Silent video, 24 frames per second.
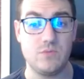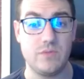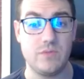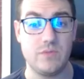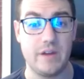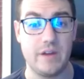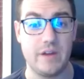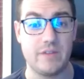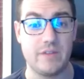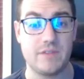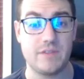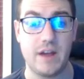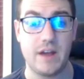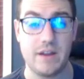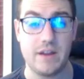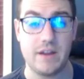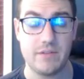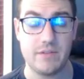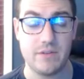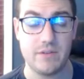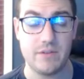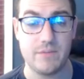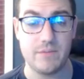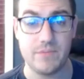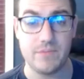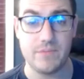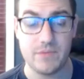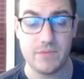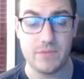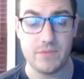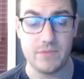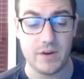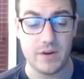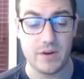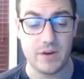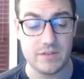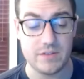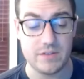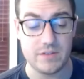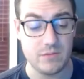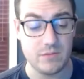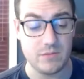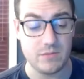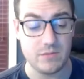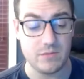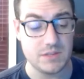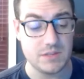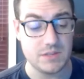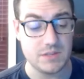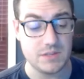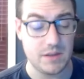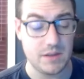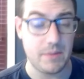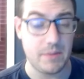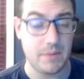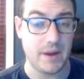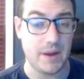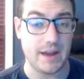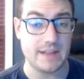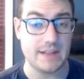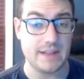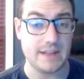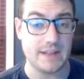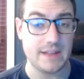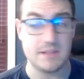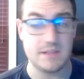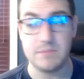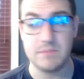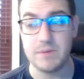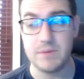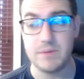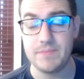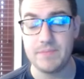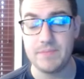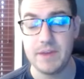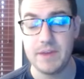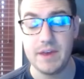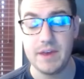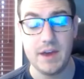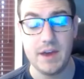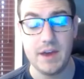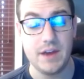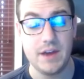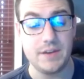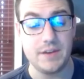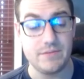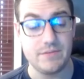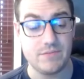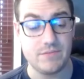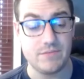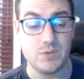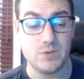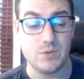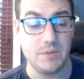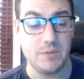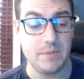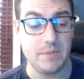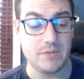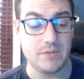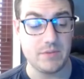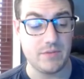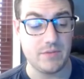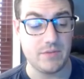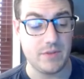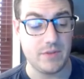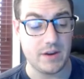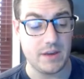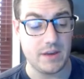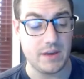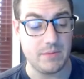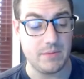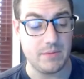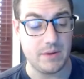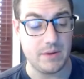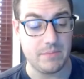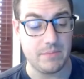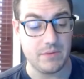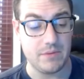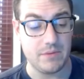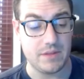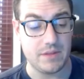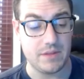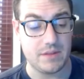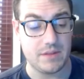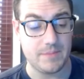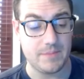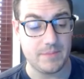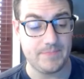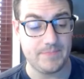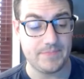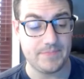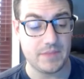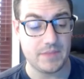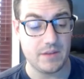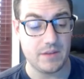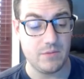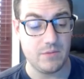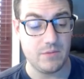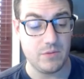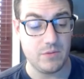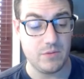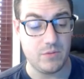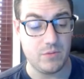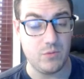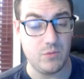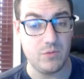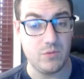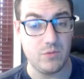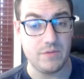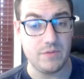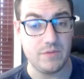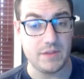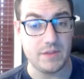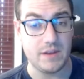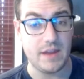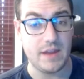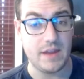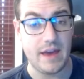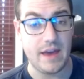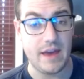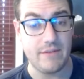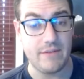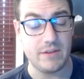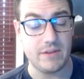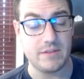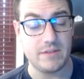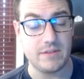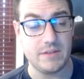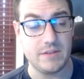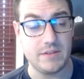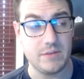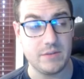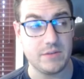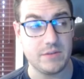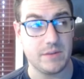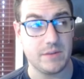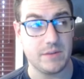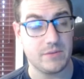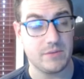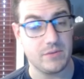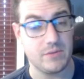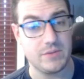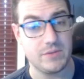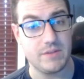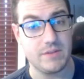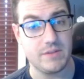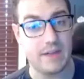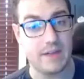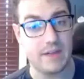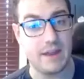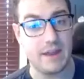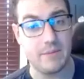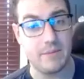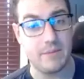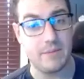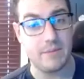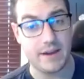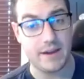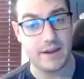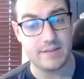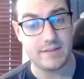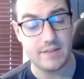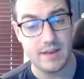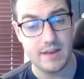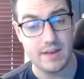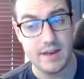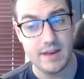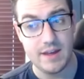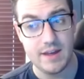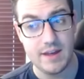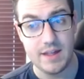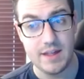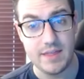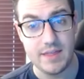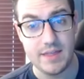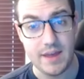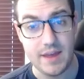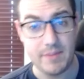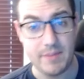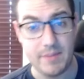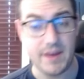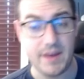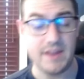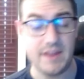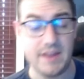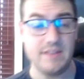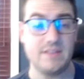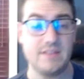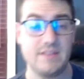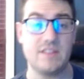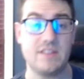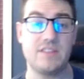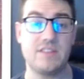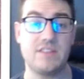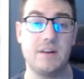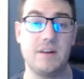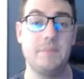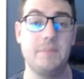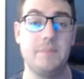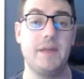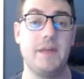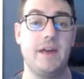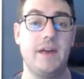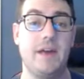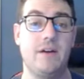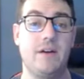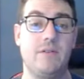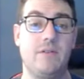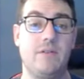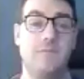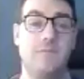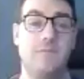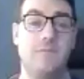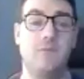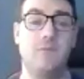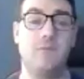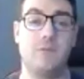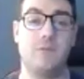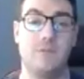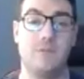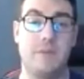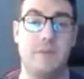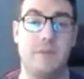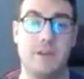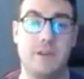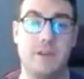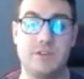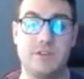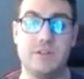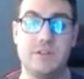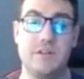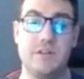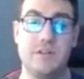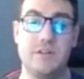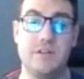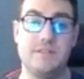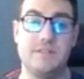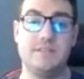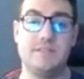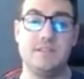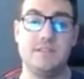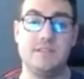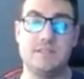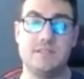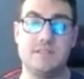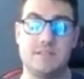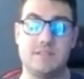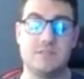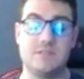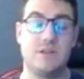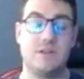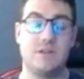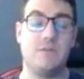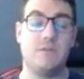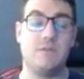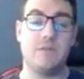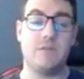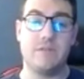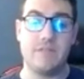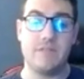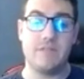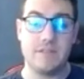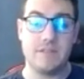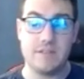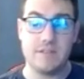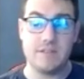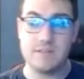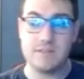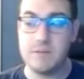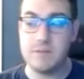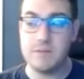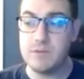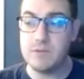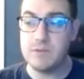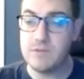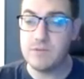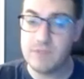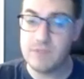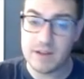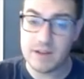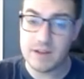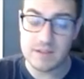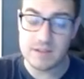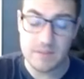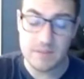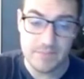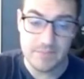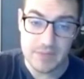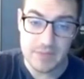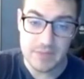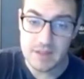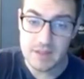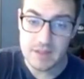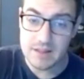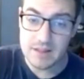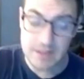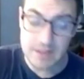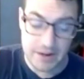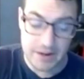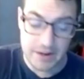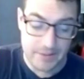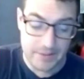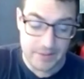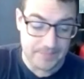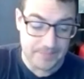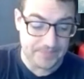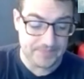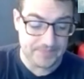their side of the far, so we'll see. They probably got something, but two people so far are keeping up with wolves and having to deal with them. So we'll see if that impacts them. That is the thumbnail or the picture of the season. So I wonder if that does come into effect later.